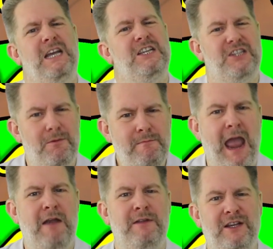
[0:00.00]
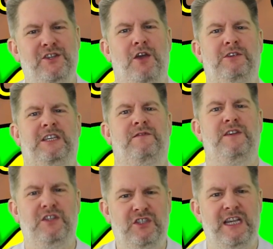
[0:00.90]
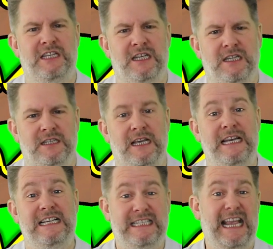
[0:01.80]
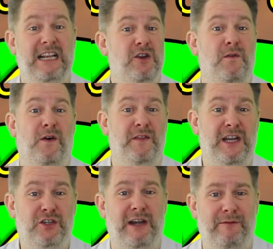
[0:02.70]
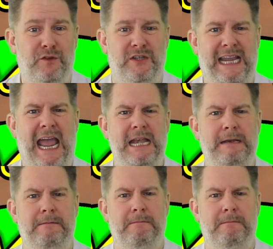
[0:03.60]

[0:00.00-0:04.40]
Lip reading: So Mary, Joseph and Jesus set off on their travels again,